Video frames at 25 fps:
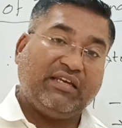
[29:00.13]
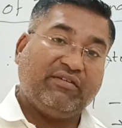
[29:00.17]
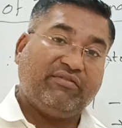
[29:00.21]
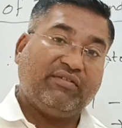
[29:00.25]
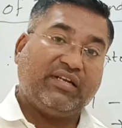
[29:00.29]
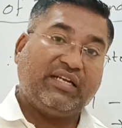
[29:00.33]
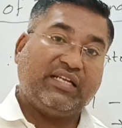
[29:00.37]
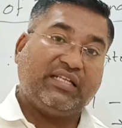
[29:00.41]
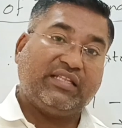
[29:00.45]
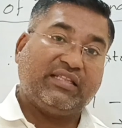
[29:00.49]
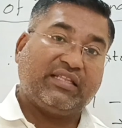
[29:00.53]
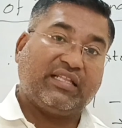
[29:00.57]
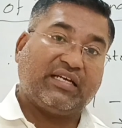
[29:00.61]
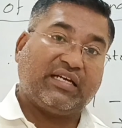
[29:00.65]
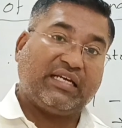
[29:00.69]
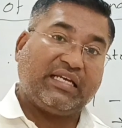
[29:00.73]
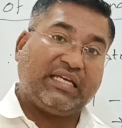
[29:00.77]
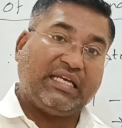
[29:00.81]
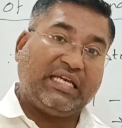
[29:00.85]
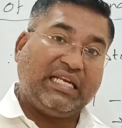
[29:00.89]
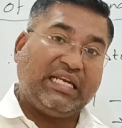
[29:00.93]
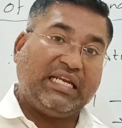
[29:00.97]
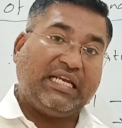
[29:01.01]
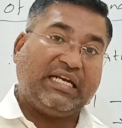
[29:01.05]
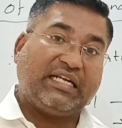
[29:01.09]
even in
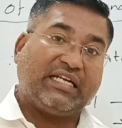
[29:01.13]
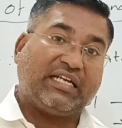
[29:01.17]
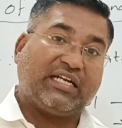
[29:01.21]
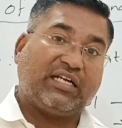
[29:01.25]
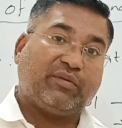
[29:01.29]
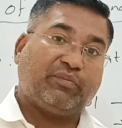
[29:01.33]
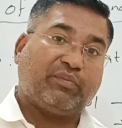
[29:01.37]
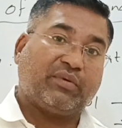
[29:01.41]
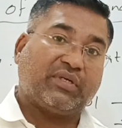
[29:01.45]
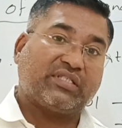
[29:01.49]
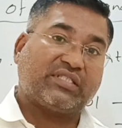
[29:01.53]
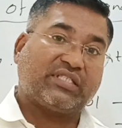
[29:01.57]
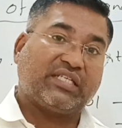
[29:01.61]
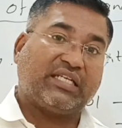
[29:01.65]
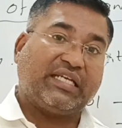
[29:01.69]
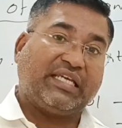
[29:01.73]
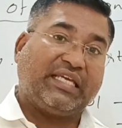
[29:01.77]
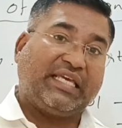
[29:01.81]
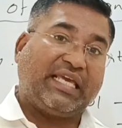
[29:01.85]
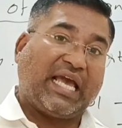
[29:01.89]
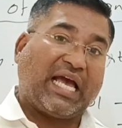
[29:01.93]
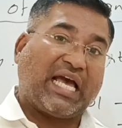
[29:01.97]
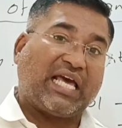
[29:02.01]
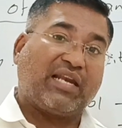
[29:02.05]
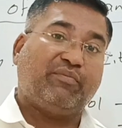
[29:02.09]
the illiterate person
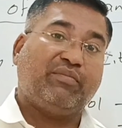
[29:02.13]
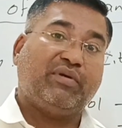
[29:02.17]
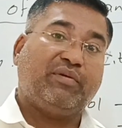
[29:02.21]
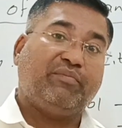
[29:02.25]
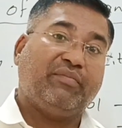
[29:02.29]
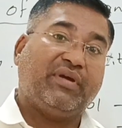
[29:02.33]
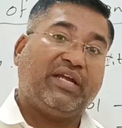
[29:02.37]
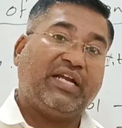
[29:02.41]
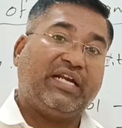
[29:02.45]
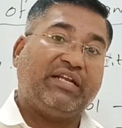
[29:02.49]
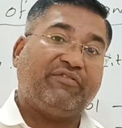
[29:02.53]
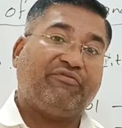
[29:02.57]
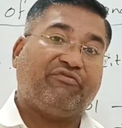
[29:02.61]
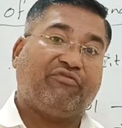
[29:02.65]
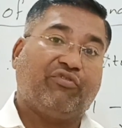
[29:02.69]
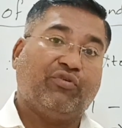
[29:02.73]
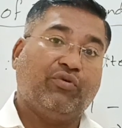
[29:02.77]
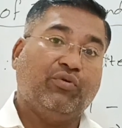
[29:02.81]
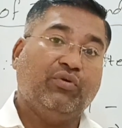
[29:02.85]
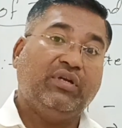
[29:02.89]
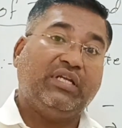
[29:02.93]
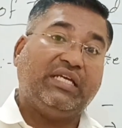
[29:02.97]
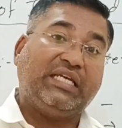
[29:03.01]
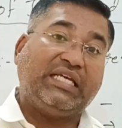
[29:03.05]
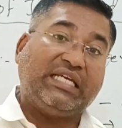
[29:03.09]
can be made
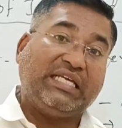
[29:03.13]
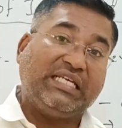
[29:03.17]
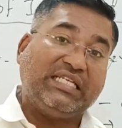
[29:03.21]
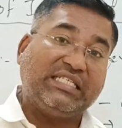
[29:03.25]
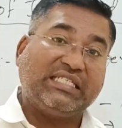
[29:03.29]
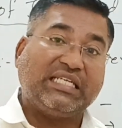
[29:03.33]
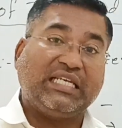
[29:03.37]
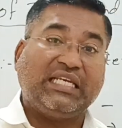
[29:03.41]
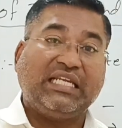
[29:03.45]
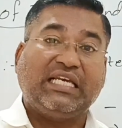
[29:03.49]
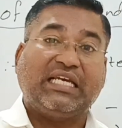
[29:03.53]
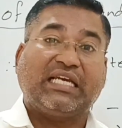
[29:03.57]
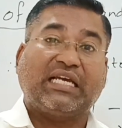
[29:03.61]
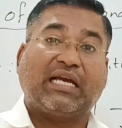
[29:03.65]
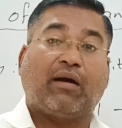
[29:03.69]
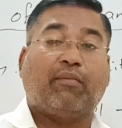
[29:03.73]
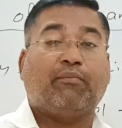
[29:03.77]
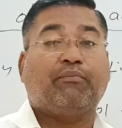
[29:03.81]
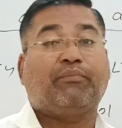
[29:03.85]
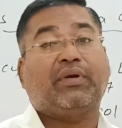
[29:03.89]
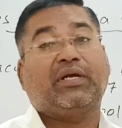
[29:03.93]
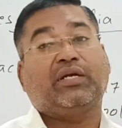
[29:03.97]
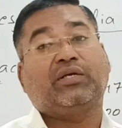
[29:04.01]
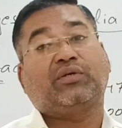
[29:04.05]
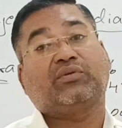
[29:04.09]
fool easily
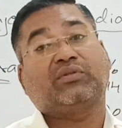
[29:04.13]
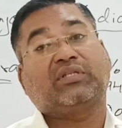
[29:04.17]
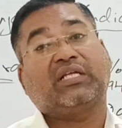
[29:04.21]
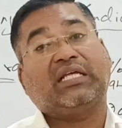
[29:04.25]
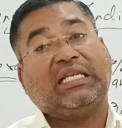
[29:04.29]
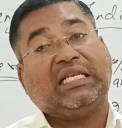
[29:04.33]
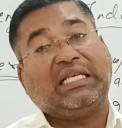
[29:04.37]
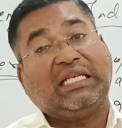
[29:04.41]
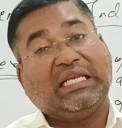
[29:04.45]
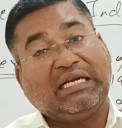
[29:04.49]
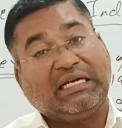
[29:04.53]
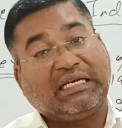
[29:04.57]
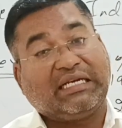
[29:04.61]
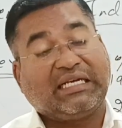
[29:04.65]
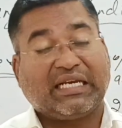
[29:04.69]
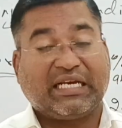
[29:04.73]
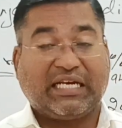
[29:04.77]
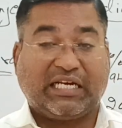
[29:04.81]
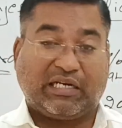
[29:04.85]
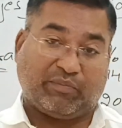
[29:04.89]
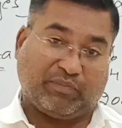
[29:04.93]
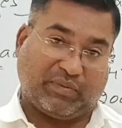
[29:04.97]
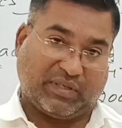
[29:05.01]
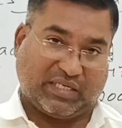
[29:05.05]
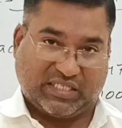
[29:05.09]
compared to the
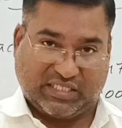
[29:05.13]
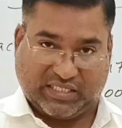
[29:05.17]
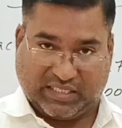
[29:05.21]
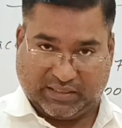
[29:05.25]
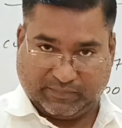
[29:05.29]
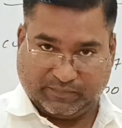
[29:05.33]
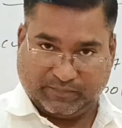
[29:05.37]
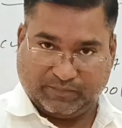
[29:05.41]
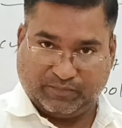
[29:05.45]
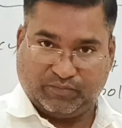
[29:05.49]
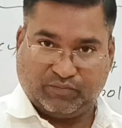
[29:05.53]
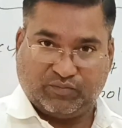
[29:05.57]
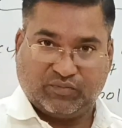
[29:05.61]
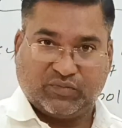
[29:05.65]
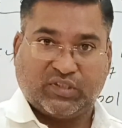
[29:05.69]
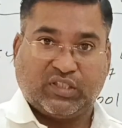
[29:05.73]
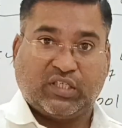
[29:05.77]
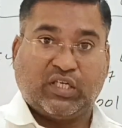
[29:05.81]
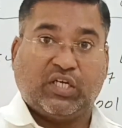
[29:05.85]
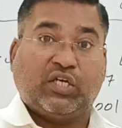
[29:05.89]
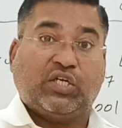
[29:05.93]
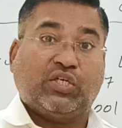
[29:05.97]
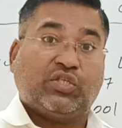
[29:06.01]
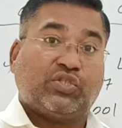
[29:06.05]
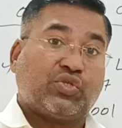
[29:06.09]
literate person.
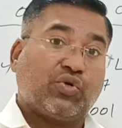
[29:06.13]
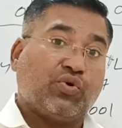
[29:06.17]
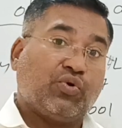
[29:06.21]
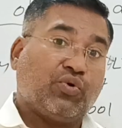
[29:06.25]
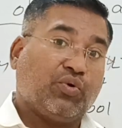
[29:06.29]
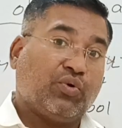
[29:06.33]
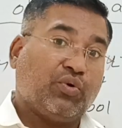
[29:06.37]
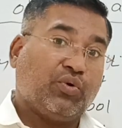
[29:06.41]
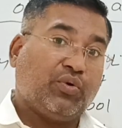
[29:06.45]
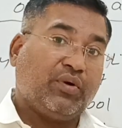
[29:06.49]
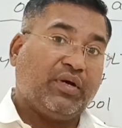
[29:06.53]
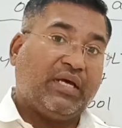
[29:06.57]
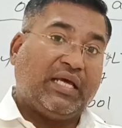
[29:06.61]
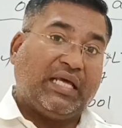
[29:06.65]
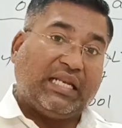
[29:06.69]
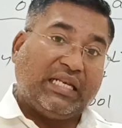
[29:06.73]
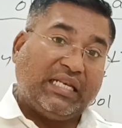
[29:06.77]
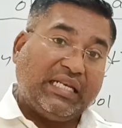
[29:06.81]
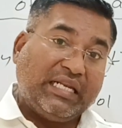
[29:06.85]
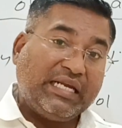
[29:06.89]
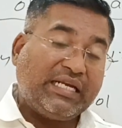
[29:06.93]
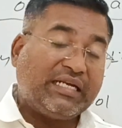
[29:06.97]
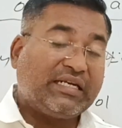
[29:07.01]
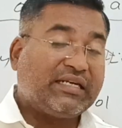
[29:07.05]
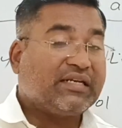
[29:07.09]
So
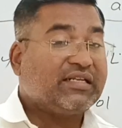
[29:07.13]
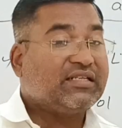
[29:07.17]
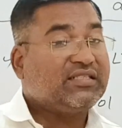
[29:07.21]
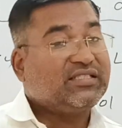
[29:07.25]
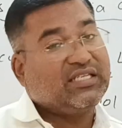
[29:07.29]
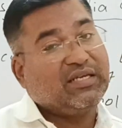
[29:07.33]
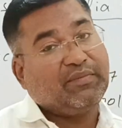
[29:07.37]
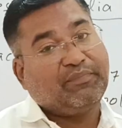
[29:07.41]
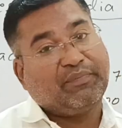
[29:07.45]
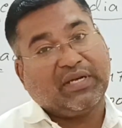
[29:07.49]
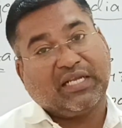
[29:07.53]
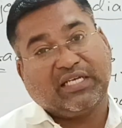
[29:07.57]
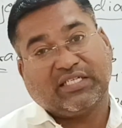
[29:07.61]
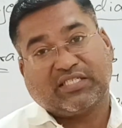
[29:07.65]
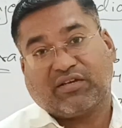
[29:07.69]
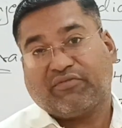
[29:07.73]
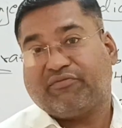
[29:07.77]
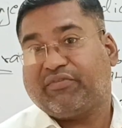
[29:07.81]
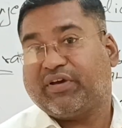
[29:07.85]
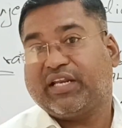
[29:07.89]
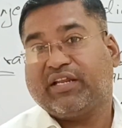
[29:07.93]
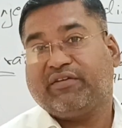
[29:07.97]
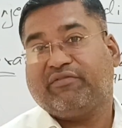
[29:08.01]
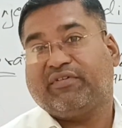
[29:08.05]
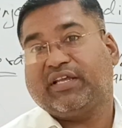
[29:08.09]
literacy plays a
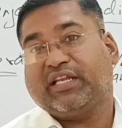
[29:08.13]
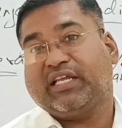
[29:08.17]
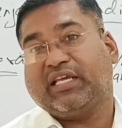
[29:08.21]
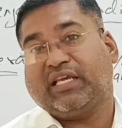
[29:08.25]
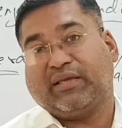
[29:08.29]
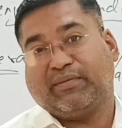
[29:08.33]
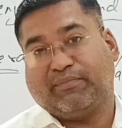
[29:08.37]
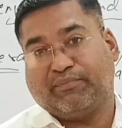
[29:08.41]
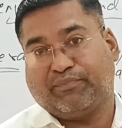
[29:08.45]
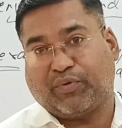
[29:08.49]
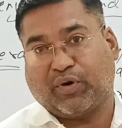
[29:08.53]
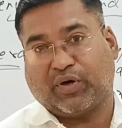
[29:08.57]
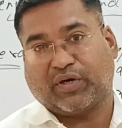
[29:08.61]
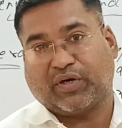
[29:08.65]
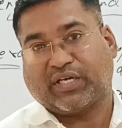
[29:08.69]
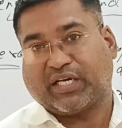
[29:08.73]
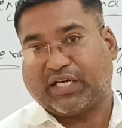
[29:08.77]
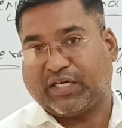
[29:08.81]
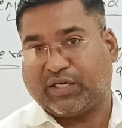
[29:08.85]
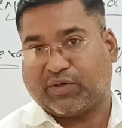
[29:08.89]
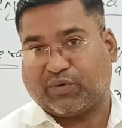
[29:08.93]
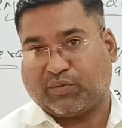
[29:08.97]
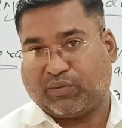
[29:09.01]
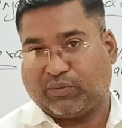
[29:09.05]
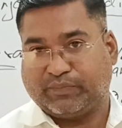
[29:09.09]
very
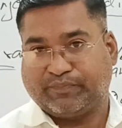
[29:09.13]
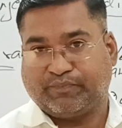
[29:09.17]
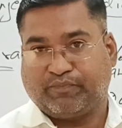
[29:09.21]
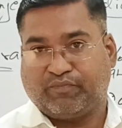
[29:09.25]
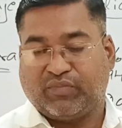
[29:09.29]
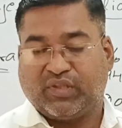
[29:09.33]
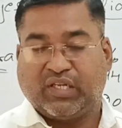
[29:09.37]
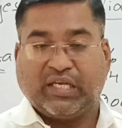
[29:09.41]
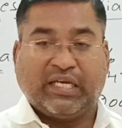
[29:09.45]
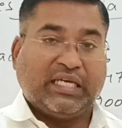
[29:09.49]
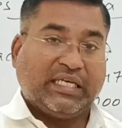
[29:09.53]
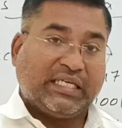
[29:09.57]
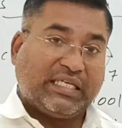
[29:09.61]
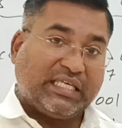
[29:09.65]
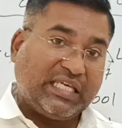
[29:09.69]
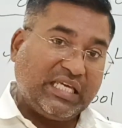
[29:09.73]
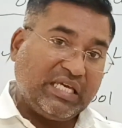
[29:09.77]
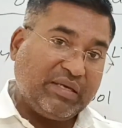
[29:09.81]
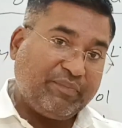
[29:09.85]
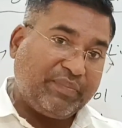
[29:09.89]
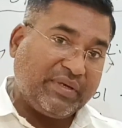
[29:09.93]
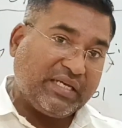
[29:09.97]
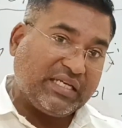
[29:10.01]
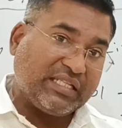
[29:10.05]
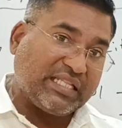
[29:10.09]
important role.
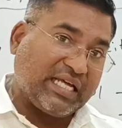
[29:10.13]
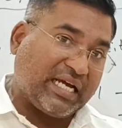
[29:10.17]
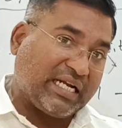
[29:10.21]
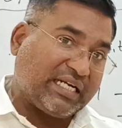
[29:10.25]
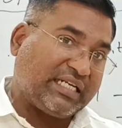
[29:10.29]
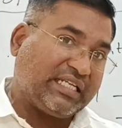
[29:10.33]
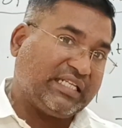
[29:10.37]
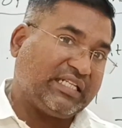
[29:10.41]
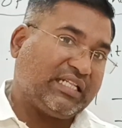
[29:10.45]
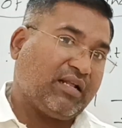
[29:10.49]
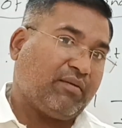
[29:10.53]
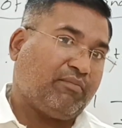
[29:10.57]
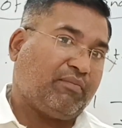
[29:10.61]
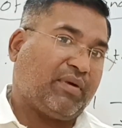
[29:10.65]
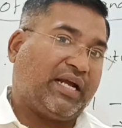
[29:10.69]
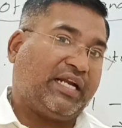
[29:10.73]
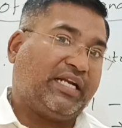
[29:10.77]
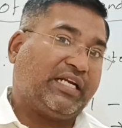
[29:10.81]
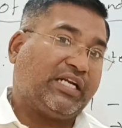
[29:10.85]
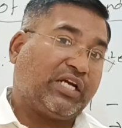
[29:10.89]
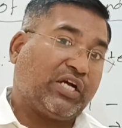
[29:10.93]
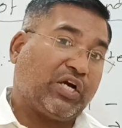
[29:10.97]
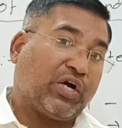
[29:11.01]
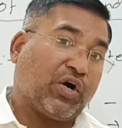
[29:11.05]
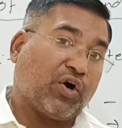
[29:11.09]
Keeping that in the
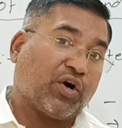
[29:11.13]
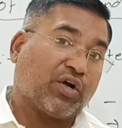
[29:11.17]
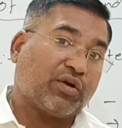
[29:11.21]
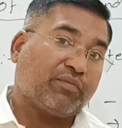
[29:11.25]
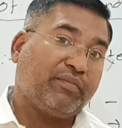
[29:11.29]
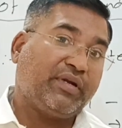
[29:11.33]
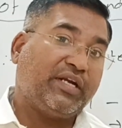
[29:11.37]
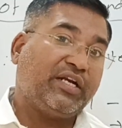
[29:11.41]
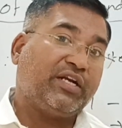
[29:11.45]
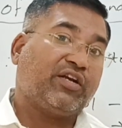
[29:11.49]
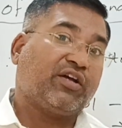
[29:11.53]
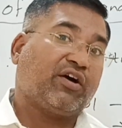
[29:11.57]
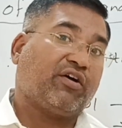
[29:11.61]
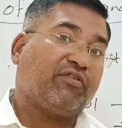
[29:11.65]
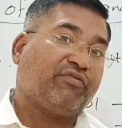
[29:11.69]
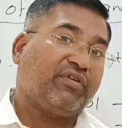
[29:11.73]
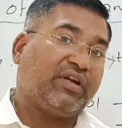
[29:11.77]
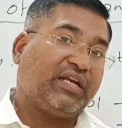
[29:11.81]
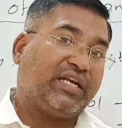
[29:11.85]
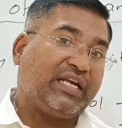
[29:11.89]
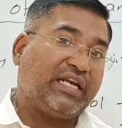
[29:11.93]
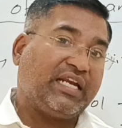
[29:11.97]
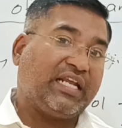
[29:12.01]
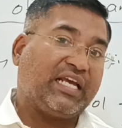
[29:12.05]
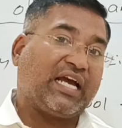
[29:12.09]
mind, government of
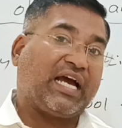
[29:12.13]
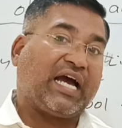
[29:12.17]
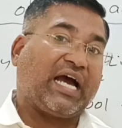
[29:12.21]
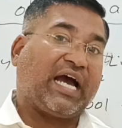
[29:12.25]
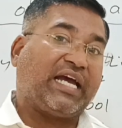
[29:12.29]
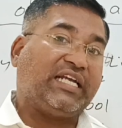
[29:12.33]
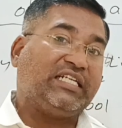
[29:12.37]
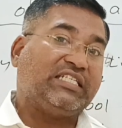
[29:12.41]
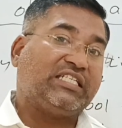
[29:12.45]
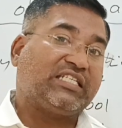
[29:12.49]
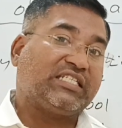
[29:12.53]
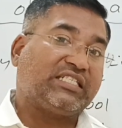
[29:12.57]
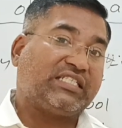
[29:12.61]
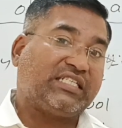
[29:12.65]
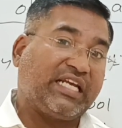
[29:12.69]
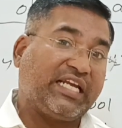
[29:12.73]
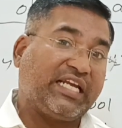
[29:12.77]
India and